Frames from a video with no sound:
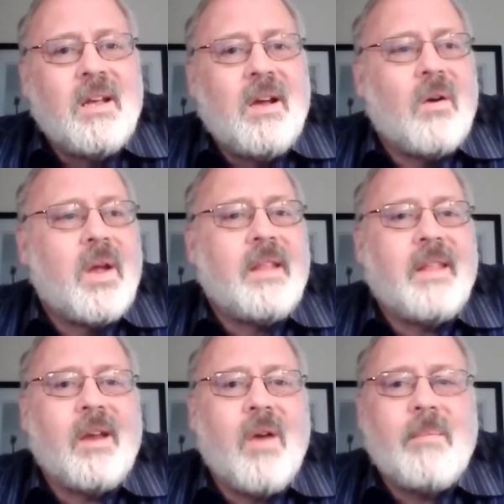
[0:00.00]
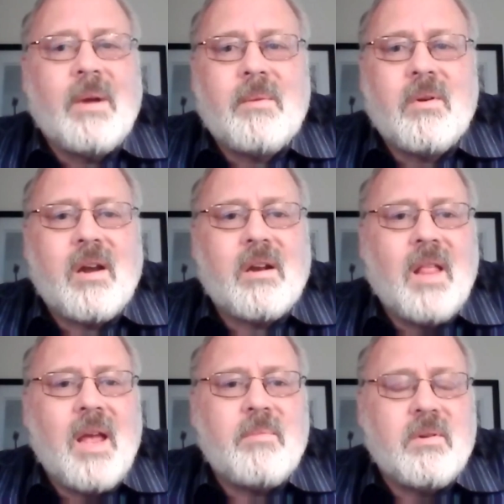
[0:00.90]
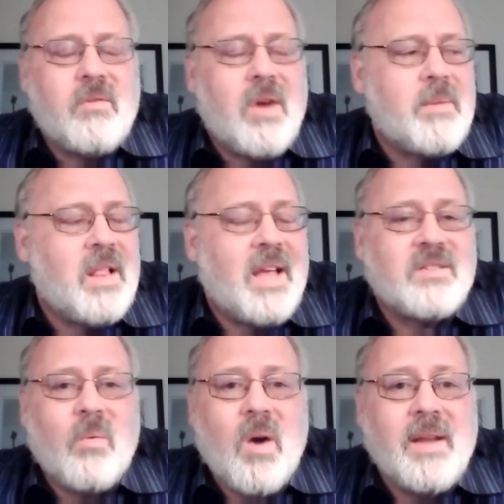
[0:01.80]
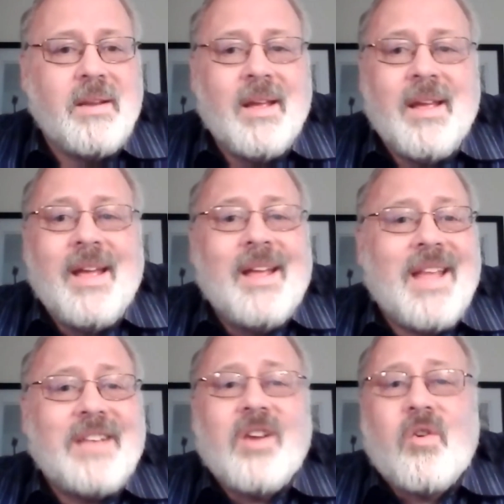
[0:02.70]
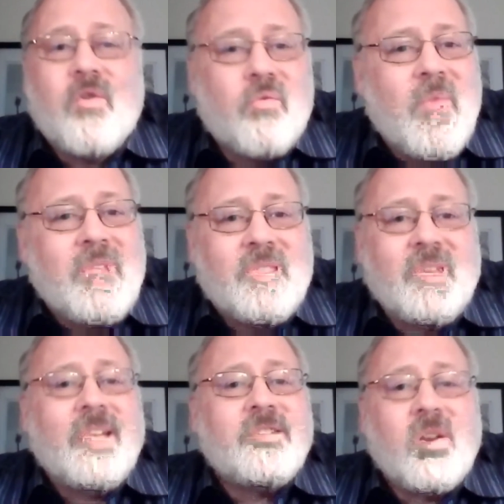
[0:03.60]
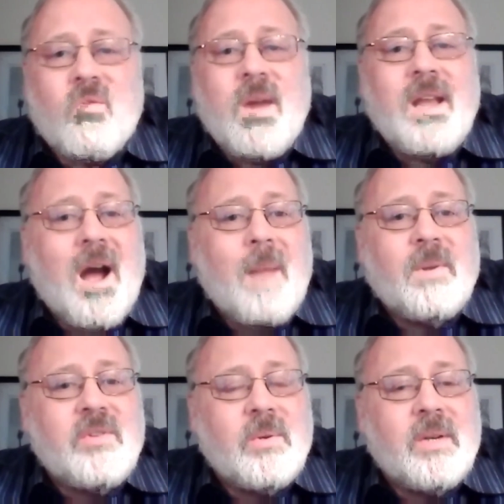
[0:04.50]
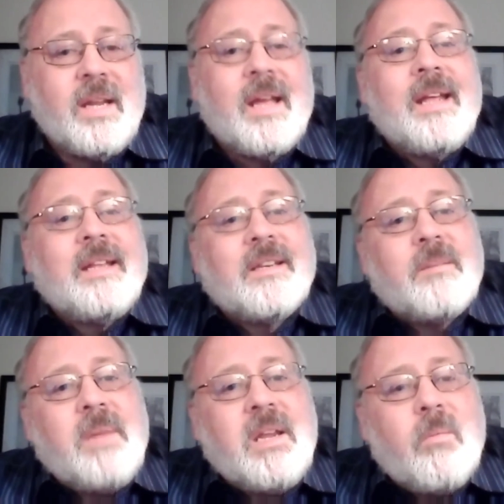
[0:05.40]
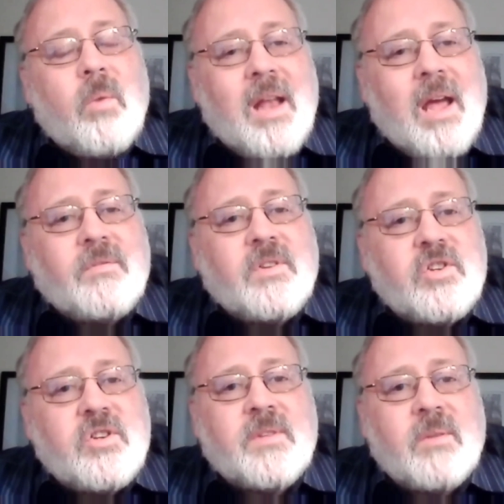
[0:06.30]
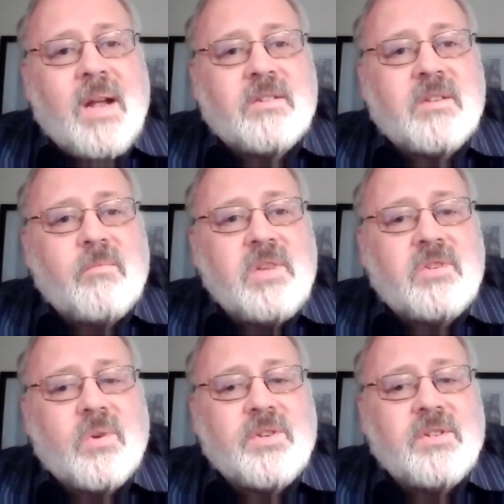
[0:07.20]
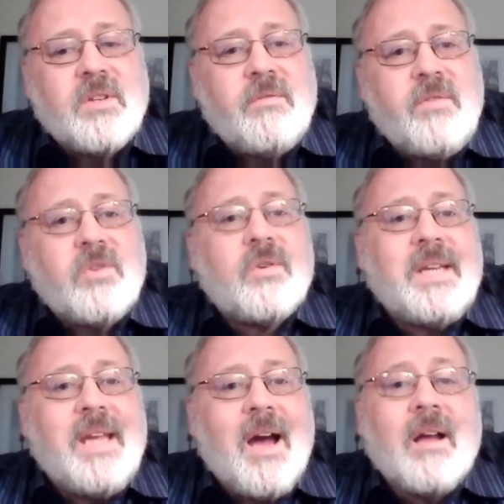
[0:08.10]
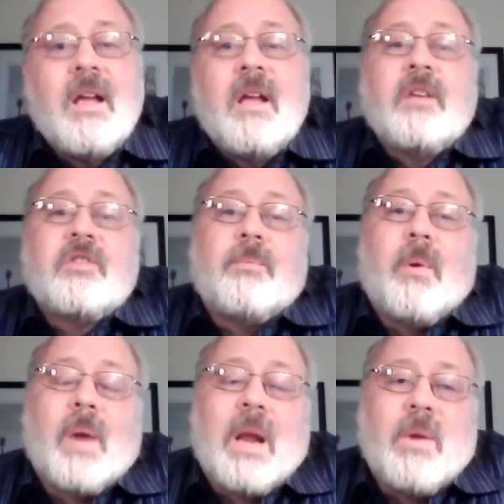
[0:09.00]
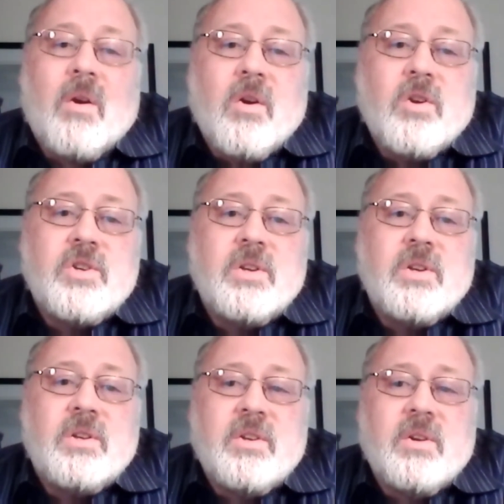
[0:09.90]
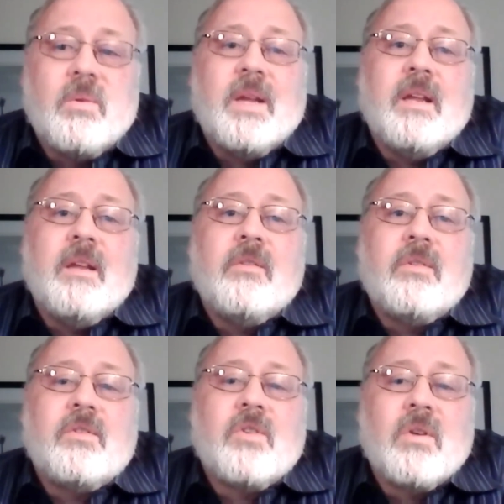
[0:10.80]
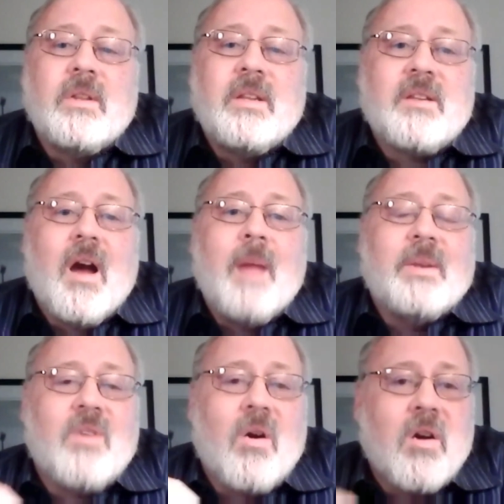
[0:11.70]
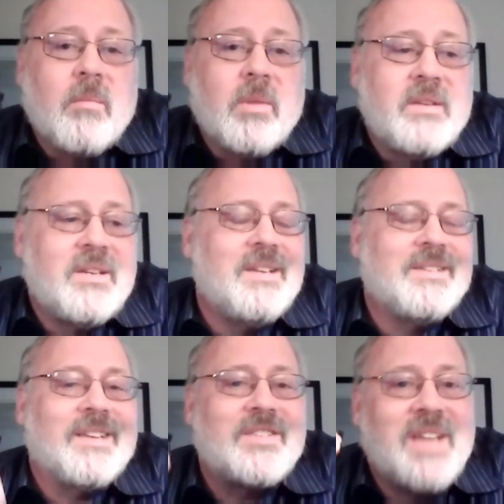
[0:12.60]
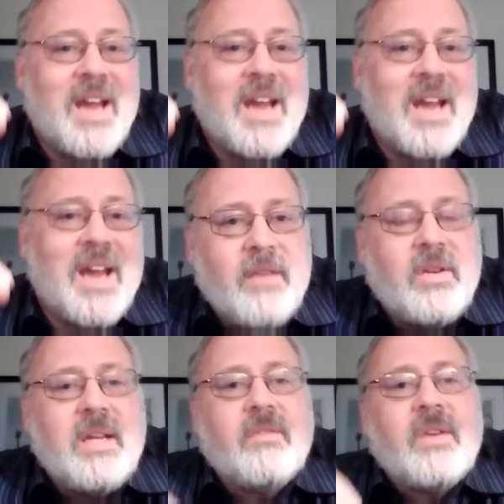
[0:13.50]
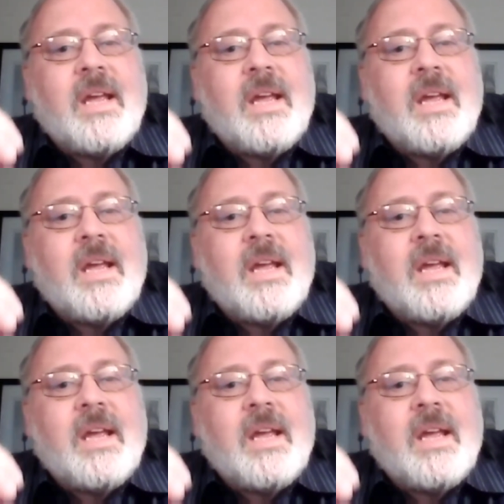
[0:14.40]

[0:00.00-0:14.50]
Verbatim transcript: okay, they can grab a grab, grab a glass of wine. That's a great thing. That's a great opportunity. Does it mean we're going to have to shift around some resources in the future? Yeah. But what I would urge you to do is during this time, as horrible as it is, as scary as it is,